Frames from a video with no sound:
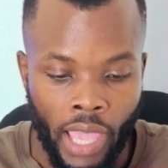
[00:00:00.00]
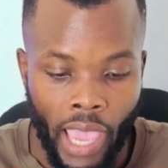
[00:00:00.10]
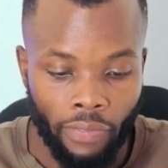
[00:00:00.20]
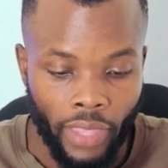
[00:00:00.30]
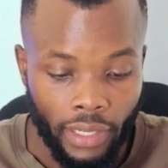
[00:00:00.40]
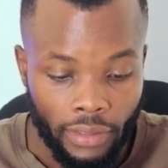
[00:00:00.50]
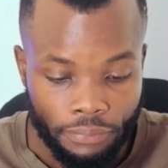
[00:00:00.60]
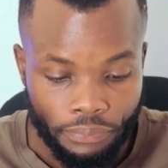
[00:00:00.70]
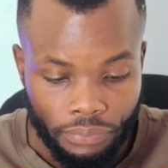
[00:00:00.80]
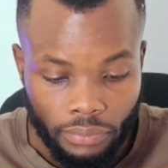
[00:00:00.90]
And
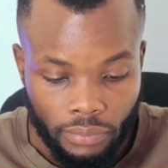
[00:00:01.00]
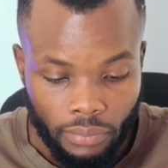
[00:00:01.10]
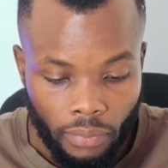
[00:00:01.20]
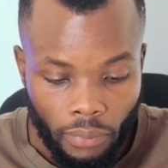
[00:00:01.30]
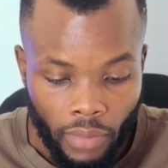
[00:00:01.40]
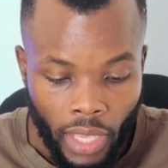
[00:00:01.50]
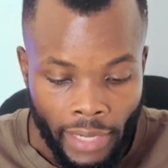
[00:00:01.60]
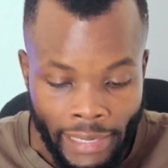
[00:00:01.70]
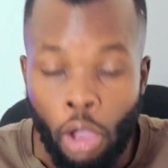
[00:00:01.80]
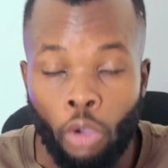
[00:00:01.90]
then,
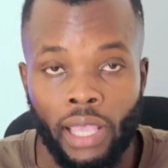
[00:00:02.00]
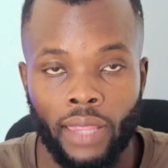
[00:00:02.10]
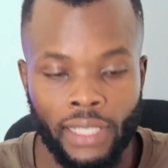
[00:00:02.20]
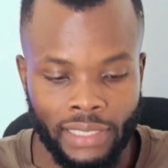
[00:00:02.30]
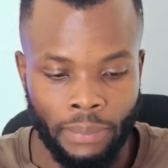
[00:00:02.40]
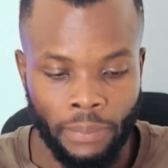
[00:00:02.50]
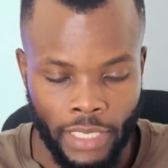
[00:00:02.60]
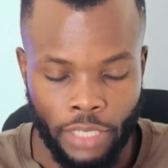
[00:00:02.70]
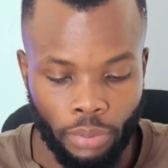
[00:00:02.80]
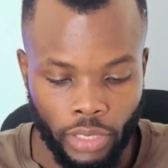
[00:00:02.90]
now here's the
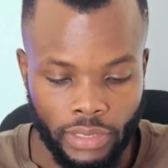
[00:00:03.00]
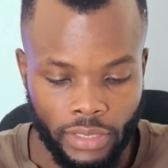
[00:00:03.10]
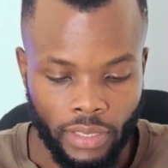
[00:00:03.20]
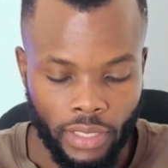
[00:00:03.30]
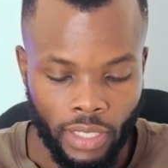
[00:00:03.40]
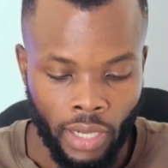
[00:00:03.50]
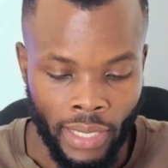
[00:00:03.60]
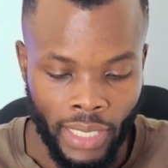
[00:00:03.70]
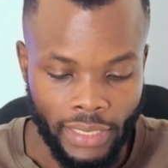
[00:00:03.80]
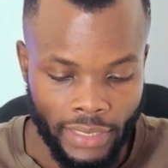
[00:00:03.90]
important point,
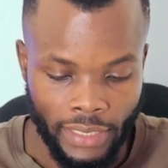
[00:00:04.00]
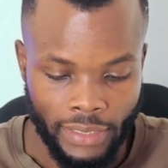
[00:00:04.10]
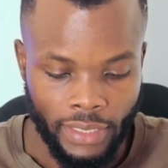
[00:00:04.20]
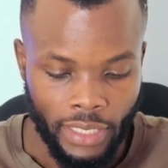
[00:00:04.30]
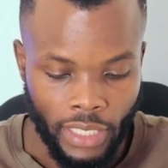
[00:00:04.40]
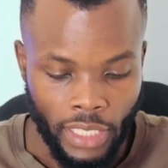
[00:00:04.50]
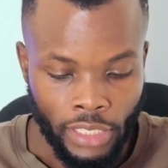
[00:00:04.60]
analysis.